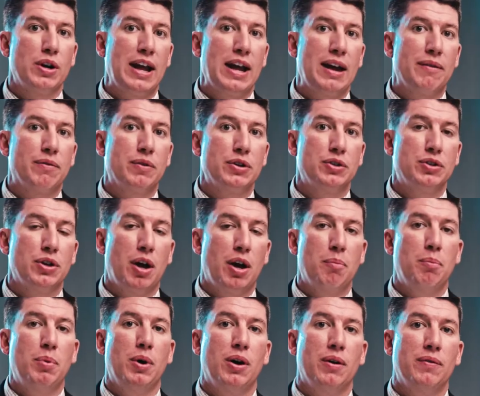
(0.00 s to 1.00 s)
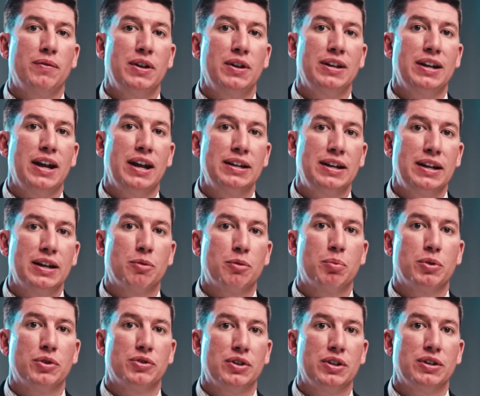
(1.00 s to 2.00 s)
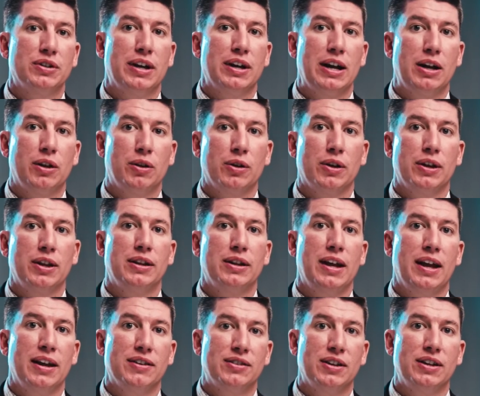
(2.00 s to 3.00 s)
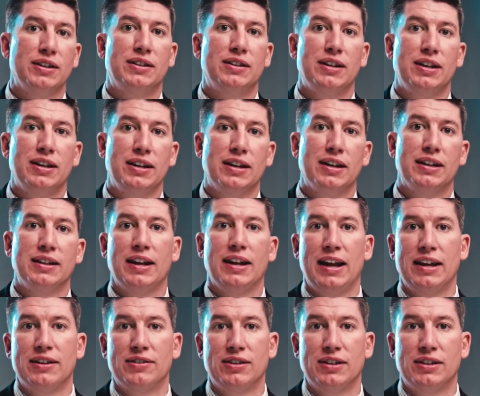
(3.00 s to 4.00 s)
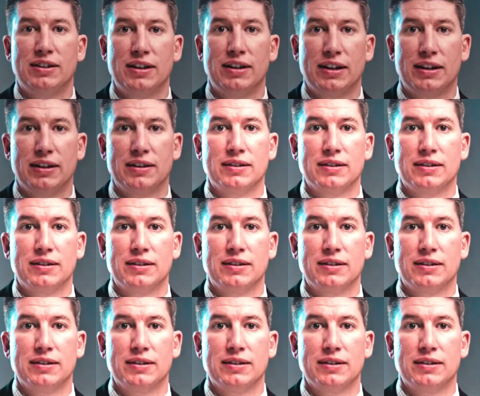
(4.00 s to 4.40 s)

an average above the 90th percentile in the SAT and the ACT.